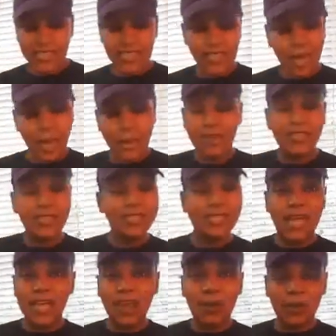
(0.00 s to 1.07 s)
it, I may
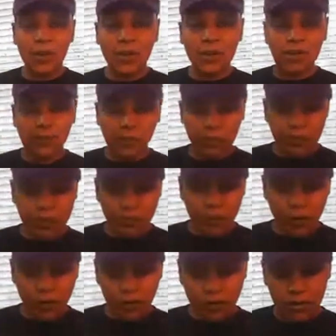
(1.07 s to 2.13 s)
decide I want a little bit
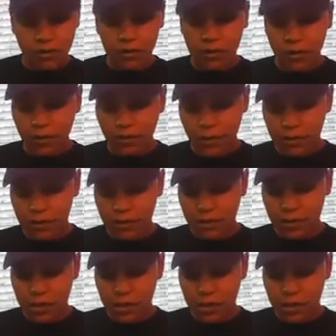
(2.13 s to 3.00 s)
more, all right?